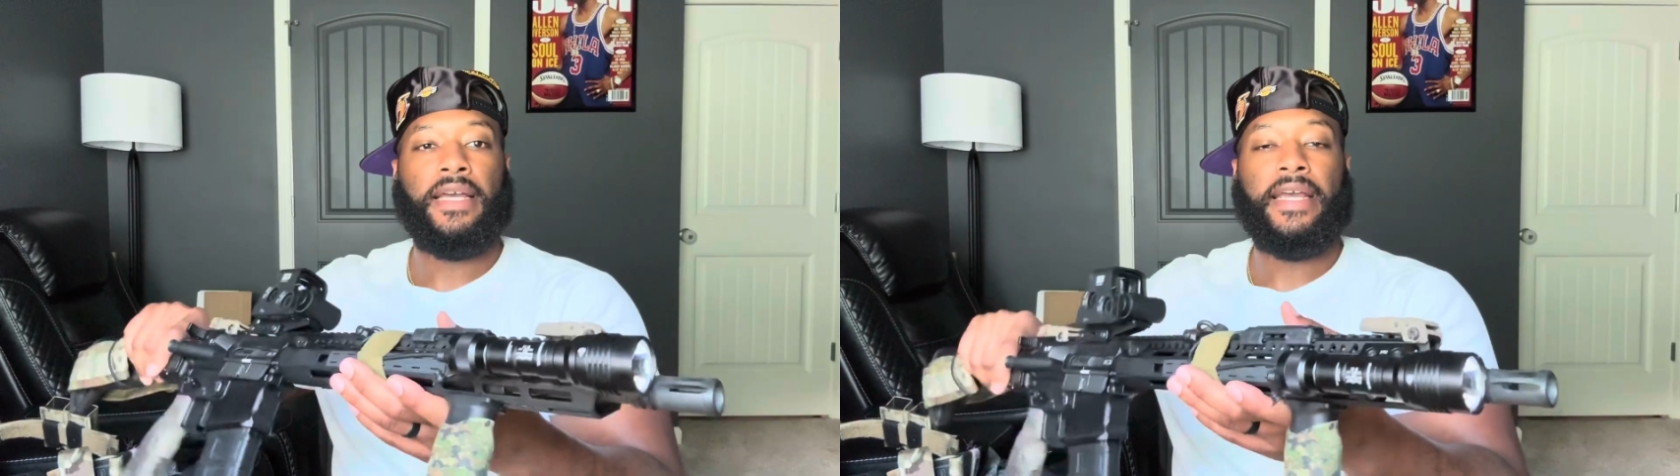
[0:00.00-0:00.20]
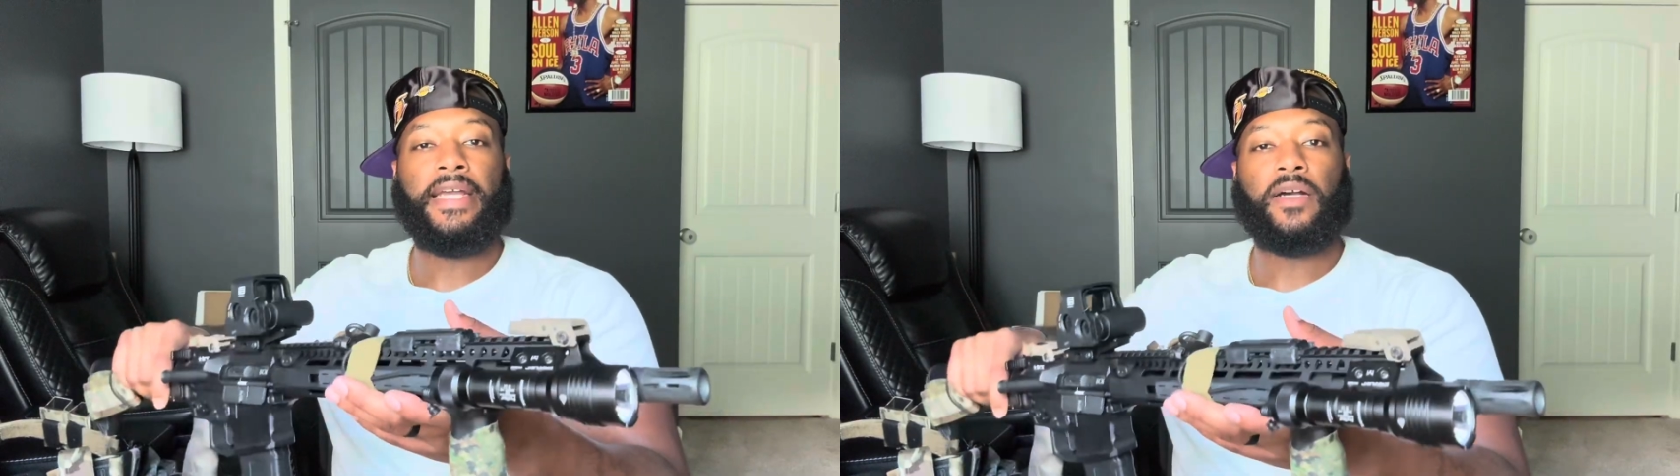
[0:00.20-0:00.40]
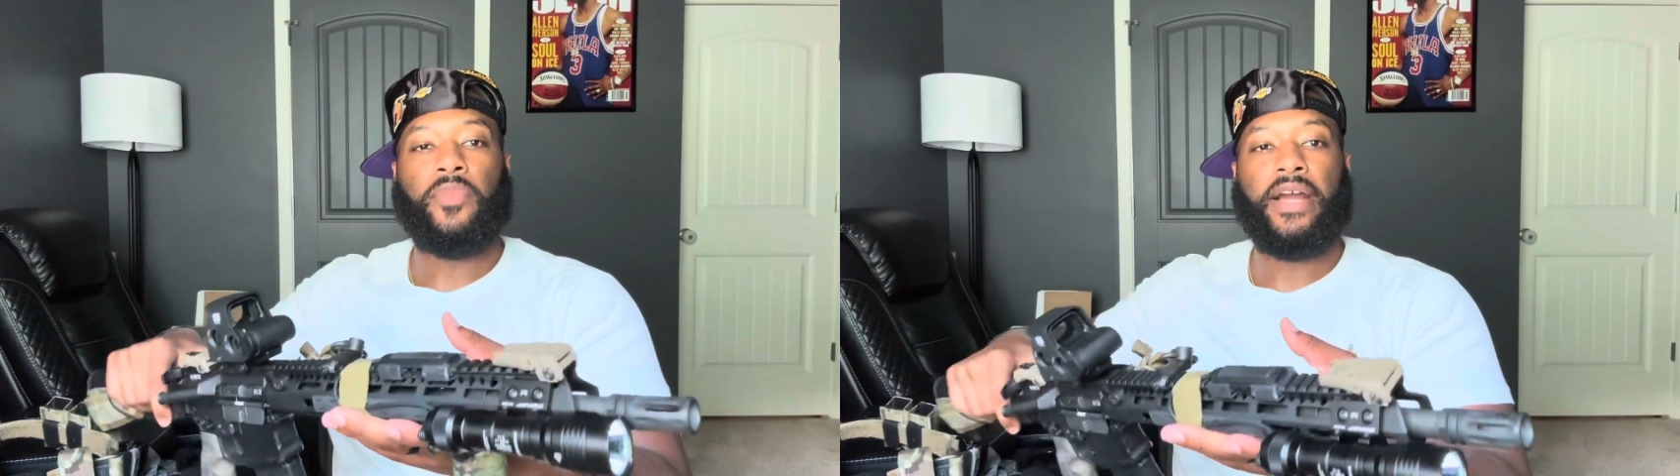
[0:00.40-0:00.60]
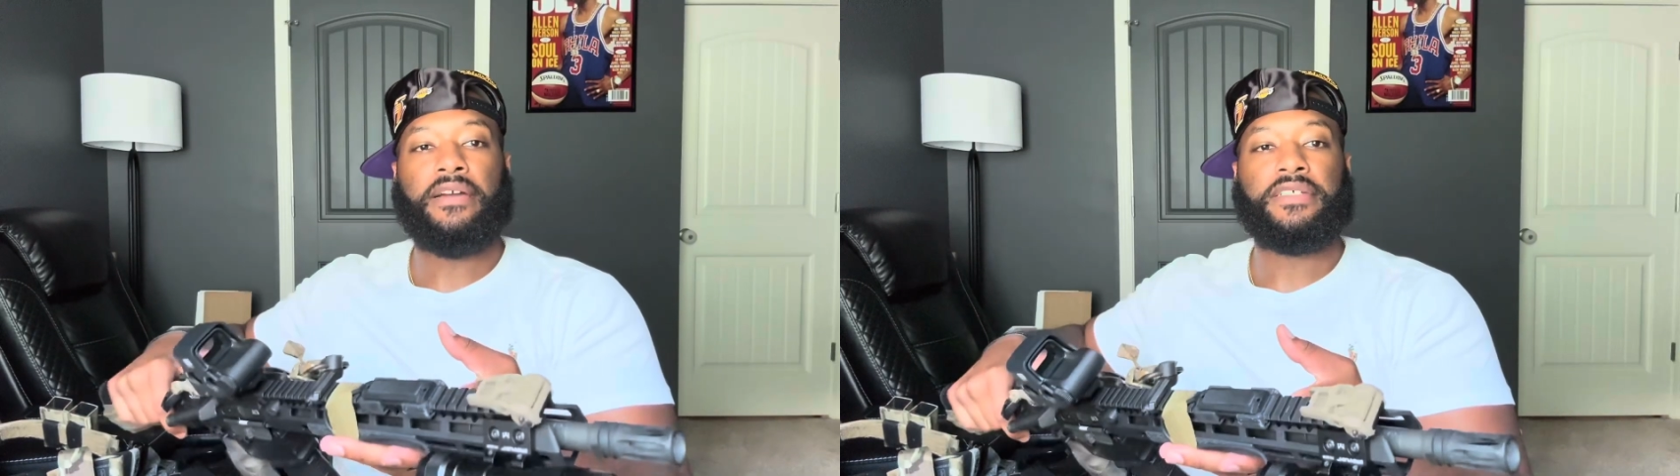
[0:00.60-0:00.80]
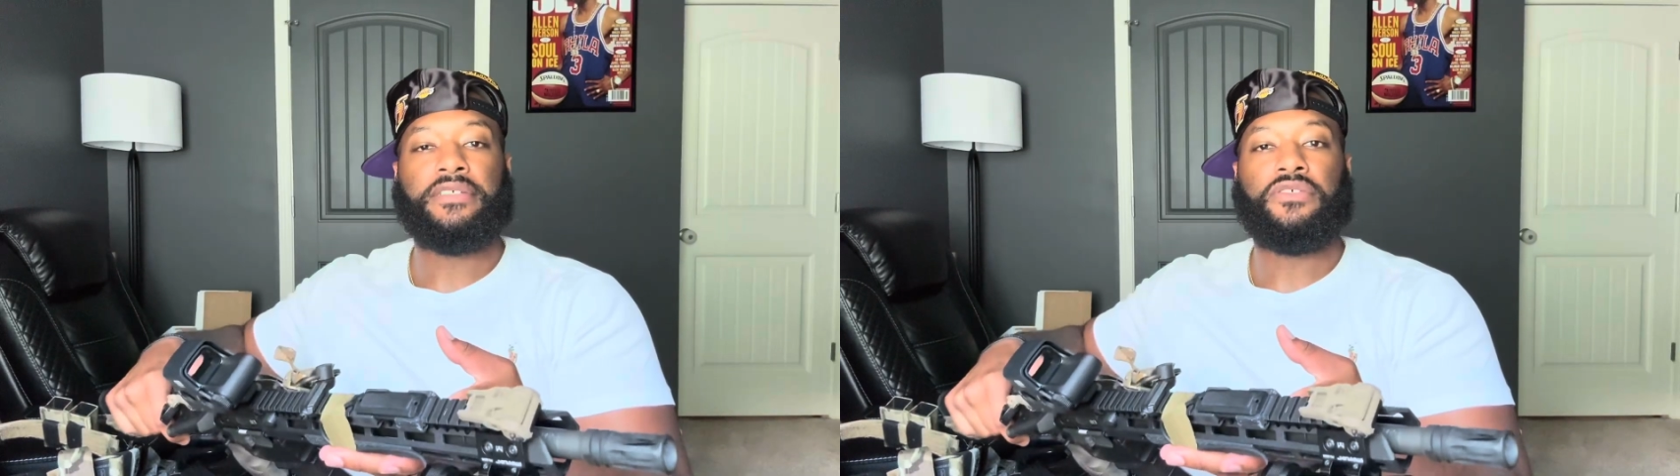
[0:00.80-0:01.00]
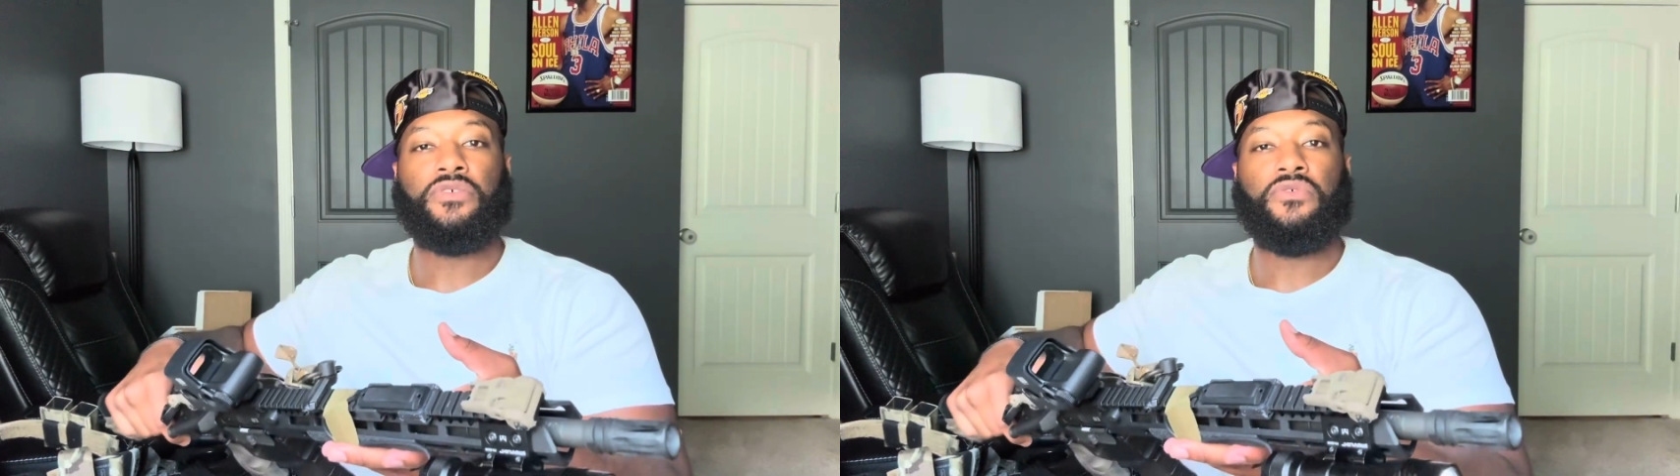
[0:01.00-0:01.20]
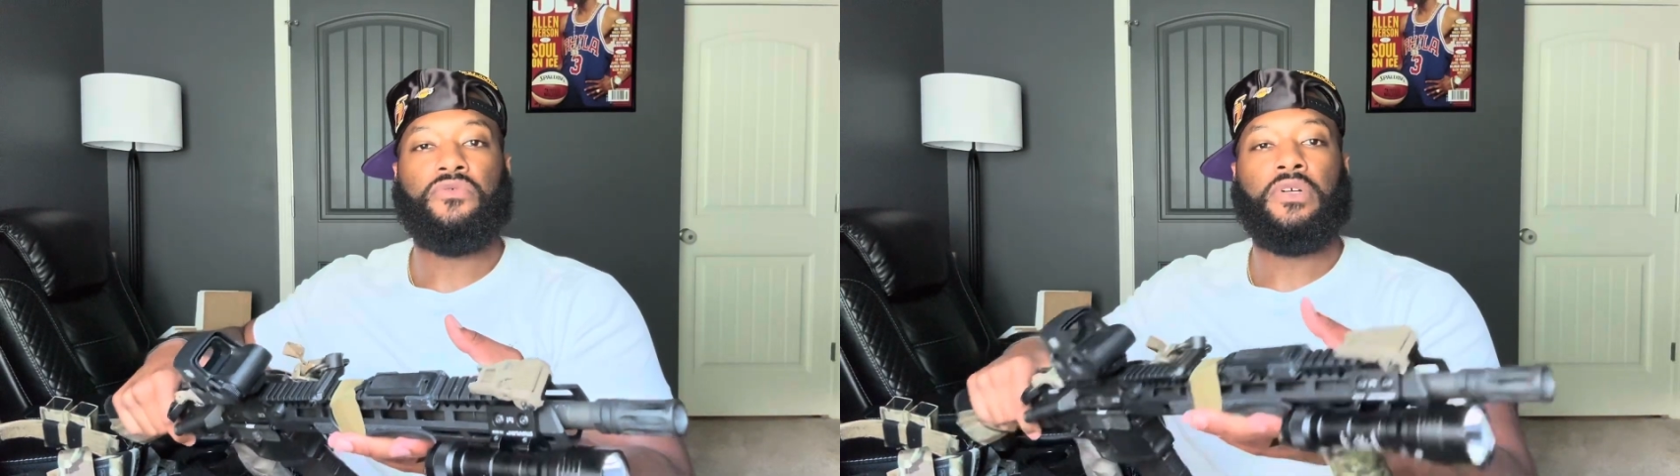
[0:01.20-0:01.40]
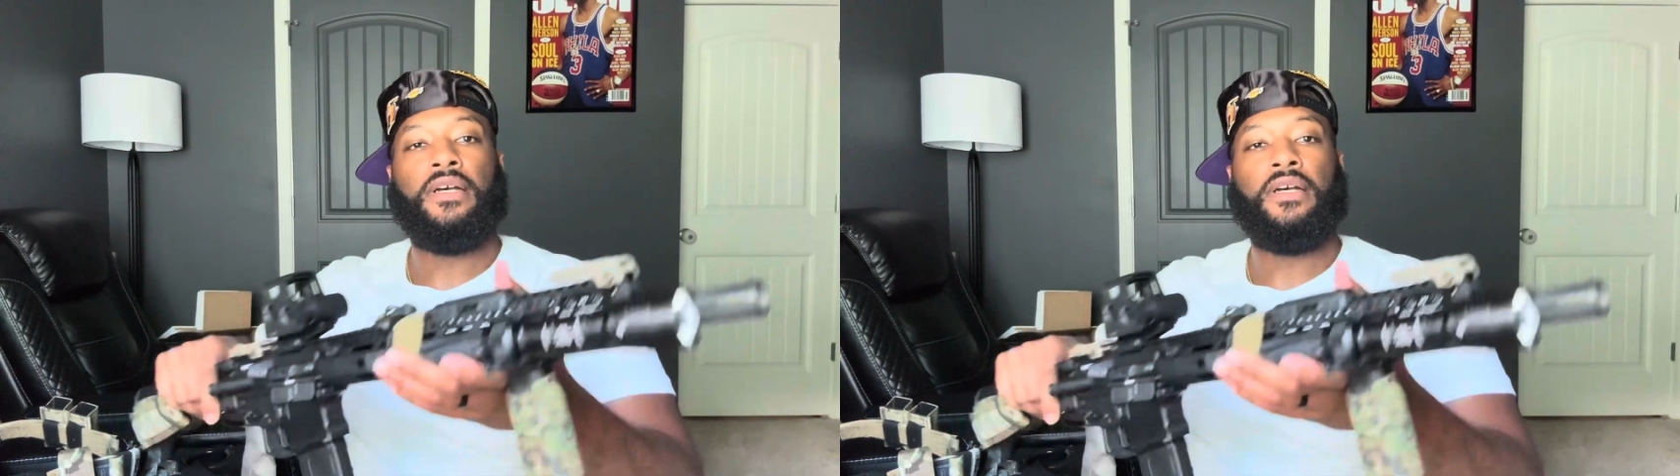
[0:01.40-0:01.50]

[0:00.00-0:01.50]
in comparison to